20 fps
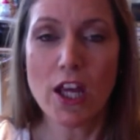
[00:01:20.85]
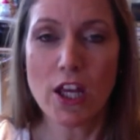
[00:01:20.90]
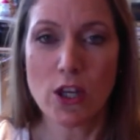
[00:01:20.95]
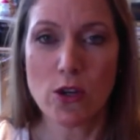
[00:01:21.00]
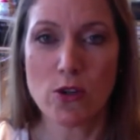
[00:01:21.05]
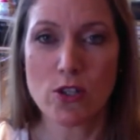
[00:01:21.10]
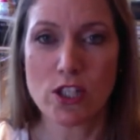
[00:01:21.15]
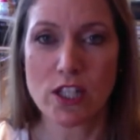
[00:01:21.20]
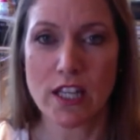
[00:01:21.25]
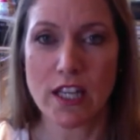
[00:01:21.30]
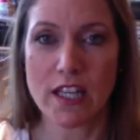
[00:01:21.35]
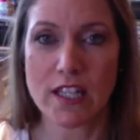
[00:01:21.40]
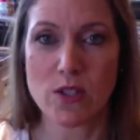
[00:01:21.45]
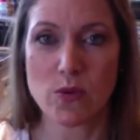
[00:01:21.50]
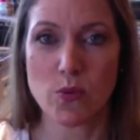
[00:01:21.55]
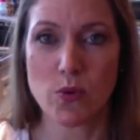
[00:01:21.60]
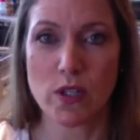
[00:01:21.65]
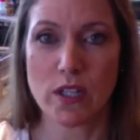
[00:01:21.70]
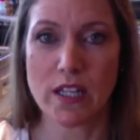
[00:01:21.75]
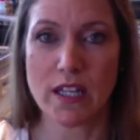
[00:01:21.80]
Usually
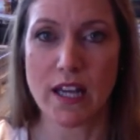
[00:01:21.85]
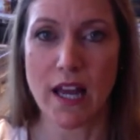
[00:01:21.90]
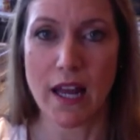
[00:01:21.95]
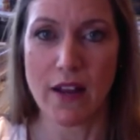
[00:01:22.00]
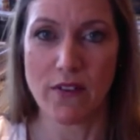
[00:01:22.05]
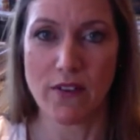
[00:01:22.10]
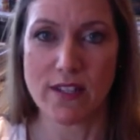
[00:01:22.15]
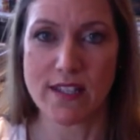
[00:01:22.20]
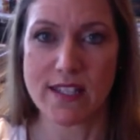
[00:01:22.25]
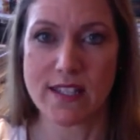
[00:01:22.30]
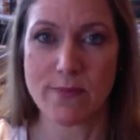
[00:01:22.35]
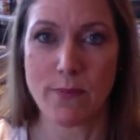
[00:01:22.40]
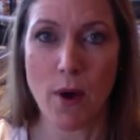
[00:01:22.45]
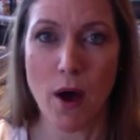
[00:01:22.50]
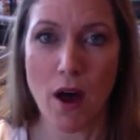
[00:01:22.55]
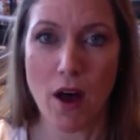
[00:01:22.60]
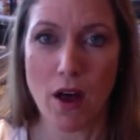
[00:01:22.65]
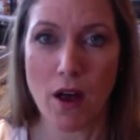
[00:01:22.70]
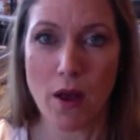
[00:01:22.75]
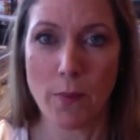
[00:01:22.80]
it's really kind of a
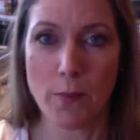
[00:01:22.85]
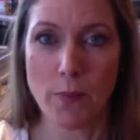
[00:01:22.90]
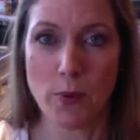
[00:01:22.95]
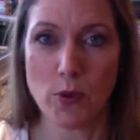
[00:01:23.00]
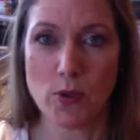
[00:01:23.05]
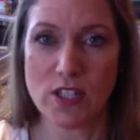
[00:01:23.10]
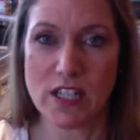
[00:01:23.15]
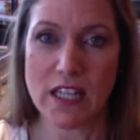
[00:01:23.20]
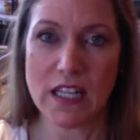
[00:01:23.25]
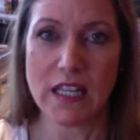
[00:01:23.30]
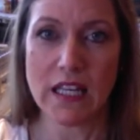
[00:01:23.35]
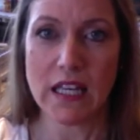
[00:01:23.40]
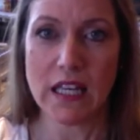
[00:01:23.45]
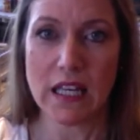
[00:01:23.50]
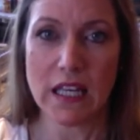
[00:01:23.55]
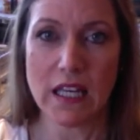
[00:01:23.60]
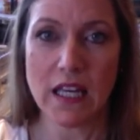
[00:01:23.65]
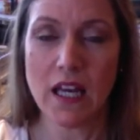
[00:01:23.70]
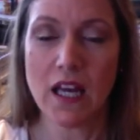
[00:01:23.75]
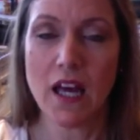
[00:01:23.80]
small,
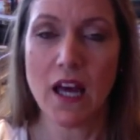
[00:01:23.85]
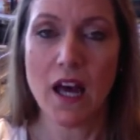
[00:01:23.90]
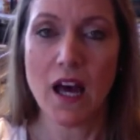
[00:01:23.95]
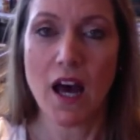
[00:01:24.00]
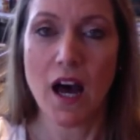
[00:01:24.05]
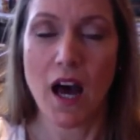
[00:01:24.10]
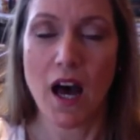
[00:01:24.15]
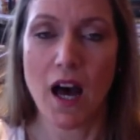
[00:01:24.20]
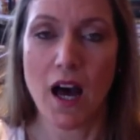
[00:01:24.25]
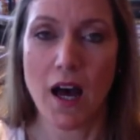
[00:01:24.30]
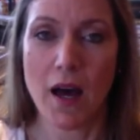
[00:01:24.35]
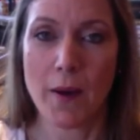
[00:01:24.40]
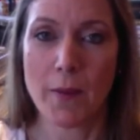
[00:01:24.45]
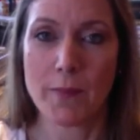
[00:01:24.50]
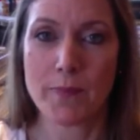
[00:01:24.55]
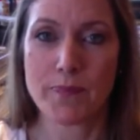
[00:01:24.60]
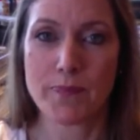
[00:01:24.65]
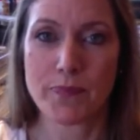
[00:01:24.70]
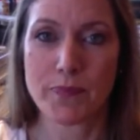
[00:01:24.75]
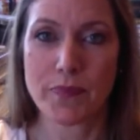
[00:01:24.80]
boutique
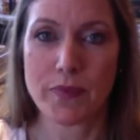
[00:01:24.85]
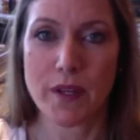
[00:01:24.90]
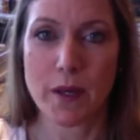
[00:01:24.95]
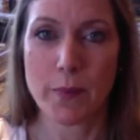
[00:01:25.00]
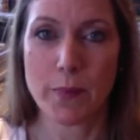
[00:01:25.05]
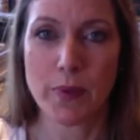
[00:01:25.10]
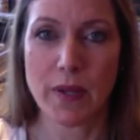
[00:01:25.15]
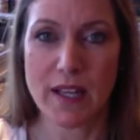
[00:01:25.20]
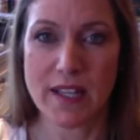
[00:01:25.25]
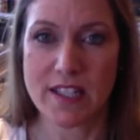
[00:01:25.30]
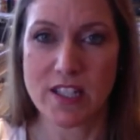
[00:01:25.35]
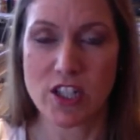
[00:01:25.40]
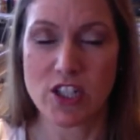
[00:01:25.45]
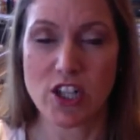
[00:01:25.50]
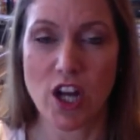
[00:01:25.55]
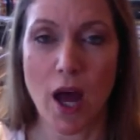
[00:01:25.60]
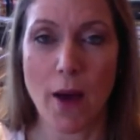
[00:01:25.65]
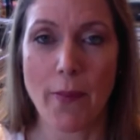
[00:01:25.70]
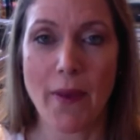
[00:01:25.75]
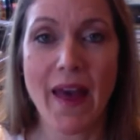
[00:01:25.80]
um, place to
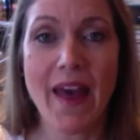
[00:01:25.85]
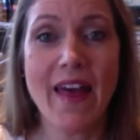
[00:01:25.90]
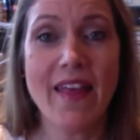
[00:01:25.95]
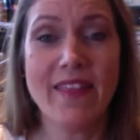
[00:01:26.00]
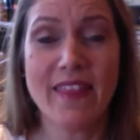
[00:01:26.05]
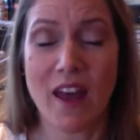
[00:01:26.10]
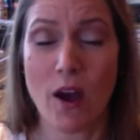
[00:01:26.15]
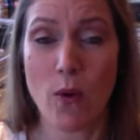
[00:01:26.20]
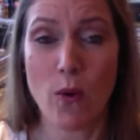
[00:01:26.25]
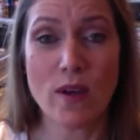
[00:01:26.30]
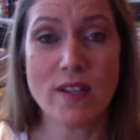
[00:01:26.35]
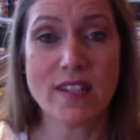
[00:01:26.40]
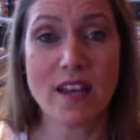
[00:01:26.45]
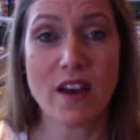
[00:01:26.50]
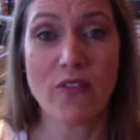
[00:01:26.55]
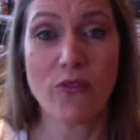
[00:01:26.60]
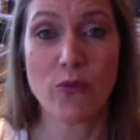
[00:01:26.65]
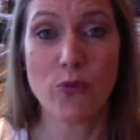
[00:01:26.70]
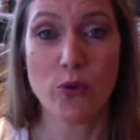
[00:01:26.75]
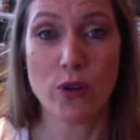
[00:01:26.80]
shop. They always
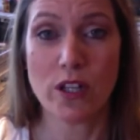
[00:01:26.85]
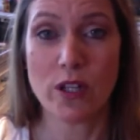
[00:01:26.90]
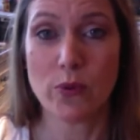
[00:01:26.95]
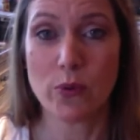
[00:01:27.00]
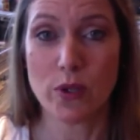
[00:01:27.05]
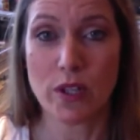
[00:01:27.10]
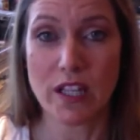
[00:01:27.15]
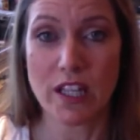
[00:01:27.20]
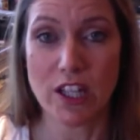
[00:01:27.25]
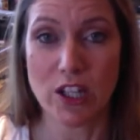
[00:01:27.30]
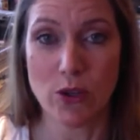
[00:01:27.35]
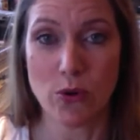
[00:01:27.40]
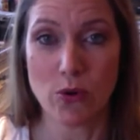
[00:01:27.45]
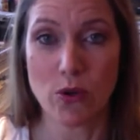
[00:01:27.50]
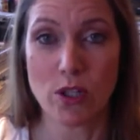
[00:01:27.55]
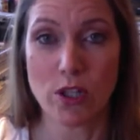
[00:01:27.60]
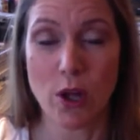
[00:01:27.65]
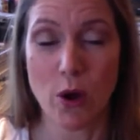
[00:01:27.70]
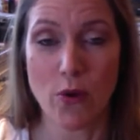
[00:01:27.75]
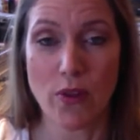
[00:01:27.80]
have really, really
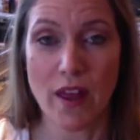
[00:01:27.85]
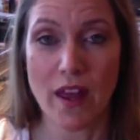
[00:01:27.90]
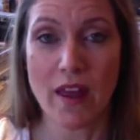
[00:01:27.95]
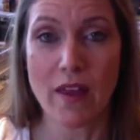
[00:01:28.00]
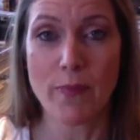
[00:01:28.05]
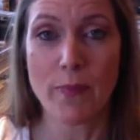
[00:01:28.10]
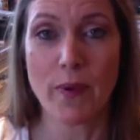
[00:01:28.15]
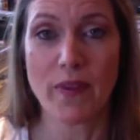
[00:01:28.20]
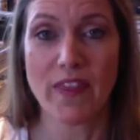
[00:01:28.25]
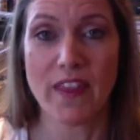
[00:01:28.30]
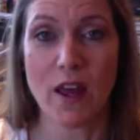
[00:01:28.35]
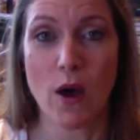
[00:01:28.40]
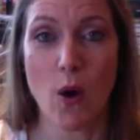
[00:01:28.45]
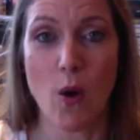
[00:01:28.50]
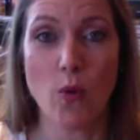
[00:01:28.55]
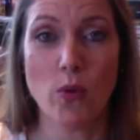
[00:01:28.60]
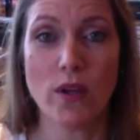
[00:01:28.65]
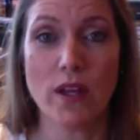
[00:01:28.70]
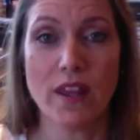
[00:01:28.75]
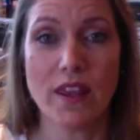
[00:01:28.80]
cute clothing. But the
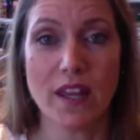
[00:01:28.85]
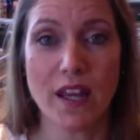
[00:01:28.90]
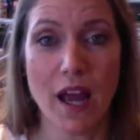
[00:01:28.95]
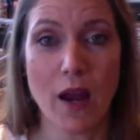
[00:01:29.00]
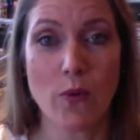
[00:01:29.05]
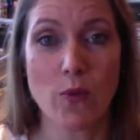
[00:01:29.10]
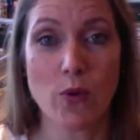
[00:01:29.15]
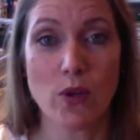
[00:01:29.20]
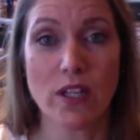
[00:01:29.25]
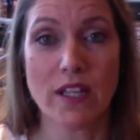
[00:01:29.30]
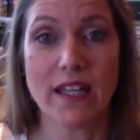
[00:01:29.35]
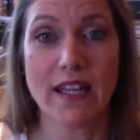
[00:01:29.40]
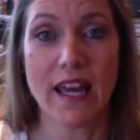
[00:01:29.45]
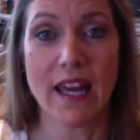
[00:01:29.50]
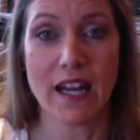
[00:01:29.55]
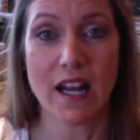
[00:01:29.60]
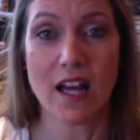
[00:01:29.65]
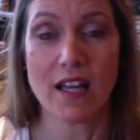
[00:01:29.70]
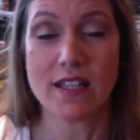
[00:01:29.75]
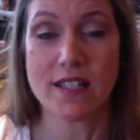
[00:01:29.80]
only thing I really
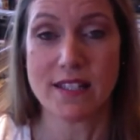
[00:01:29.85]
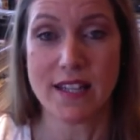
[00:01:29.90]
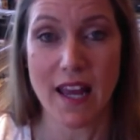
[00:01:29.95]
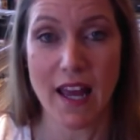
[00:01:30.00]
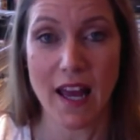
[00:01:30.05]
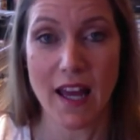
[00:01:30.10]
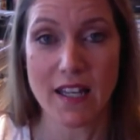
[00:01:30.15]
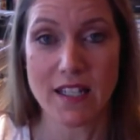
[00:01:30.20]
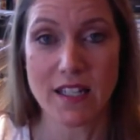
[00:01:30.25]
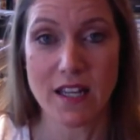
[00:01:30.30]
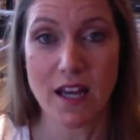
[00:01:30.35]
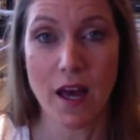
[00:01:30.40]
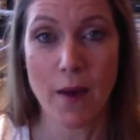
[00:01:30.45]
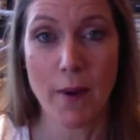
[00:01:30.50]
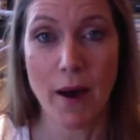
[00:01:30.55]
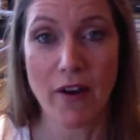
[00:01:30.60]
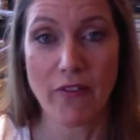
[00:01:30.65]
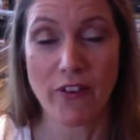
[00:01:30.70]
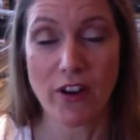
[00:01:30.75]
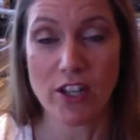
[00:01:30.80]
cannot stand
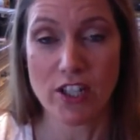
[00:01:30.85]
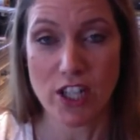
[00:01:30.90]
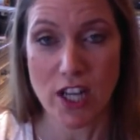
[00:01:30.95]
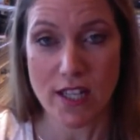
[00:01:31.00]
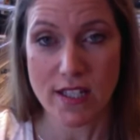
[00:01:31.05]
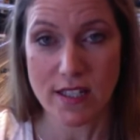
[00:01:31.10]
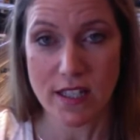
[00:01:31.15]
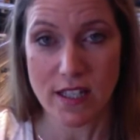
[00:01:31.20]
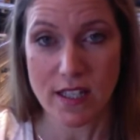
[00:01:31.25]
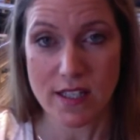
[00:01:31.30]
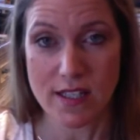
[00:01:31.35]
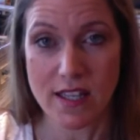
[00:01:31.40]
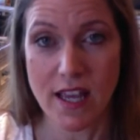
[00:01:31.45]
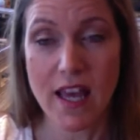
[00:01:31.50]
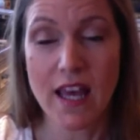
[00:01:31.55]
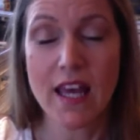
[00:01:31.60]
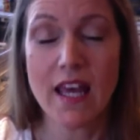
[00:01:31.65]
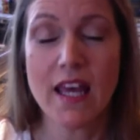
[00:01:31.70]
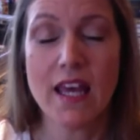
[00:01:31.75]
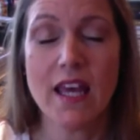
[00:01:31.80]
about Francesca's
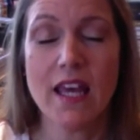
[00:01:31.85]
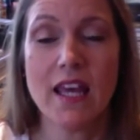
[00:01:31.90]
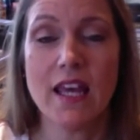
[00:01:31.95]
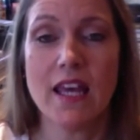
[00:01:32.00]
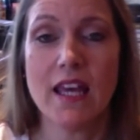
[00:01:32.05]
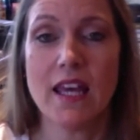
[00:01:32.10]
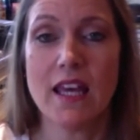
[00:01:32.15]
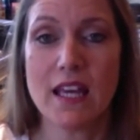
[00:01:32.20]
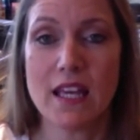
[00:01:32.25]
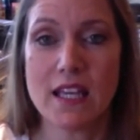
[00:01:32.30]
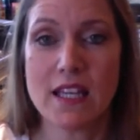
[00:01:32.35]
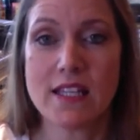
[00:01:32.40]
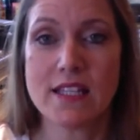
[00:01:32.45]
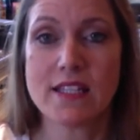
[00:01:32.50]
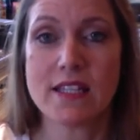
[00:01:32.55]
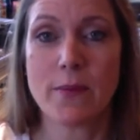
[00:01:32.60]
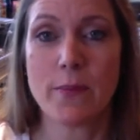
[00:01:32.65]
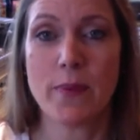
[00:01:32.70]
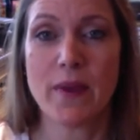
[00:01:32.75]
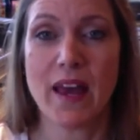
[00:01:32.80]

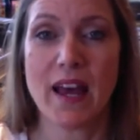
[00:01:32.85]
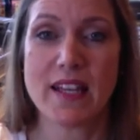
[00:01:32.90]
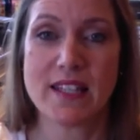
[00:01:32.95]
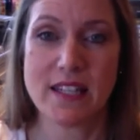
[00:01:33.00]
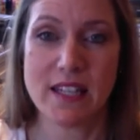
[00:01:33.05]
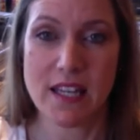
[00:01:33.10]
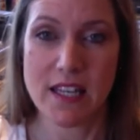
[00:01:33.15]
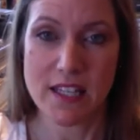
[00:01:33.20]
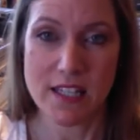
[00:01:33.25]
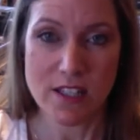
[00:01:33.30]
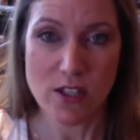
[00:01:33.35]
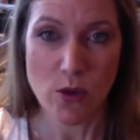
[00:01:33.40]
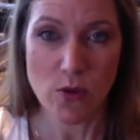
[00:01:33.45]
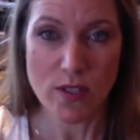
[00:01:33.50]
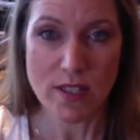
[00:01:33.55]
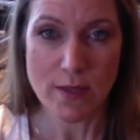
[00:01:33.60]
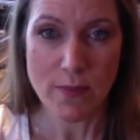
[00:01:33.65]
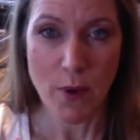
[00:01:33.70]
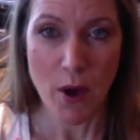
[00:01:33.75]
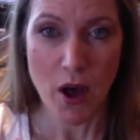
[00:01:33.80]
is because it is so
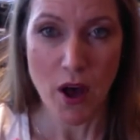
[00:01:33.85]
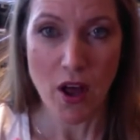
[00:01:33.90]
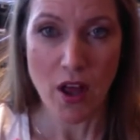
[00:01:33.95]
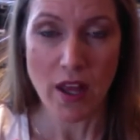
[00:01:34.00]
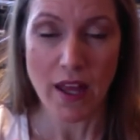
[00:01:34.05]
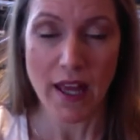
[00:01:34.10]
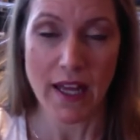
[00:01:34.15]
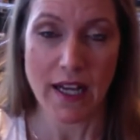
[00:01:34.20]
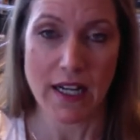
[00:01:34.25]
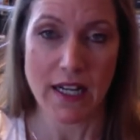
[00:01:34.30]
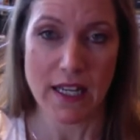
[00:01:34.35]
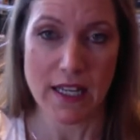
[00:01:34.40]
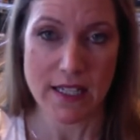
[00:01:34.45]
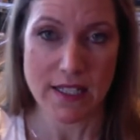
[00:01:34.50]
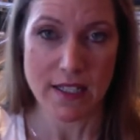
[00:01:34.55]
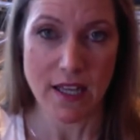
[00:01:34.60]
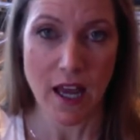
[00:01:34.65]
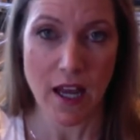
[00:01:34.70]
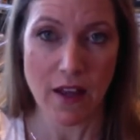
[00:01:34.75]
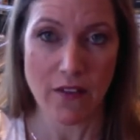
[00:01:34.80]
small and it
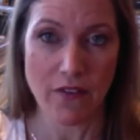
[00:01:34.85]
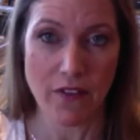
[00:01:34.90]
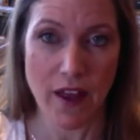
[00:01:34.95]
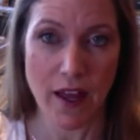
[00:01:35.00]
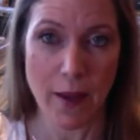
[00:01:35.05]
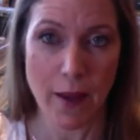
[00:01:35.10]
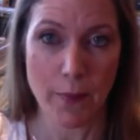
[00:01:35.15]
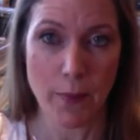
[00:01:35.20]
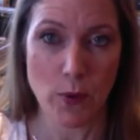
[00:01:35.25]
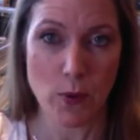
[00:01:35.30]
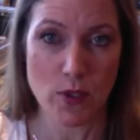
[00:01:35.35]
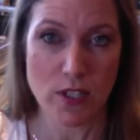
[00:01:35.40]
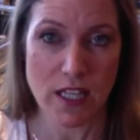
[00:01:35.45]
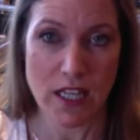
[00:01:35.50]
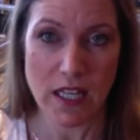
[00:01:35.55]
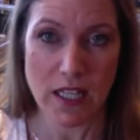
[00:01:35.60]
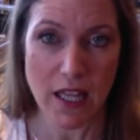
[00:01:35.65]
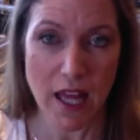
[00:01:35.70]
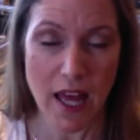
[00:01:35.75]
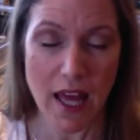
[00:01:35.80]
is kind of like
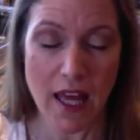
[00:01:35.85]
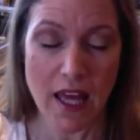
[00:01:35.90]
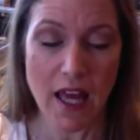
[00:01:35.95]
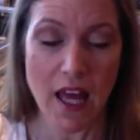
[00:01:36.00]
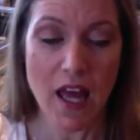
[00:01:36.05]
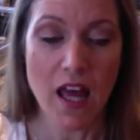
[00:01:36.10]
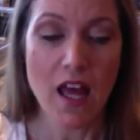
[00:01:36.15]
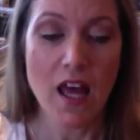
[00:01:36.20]
boutique like,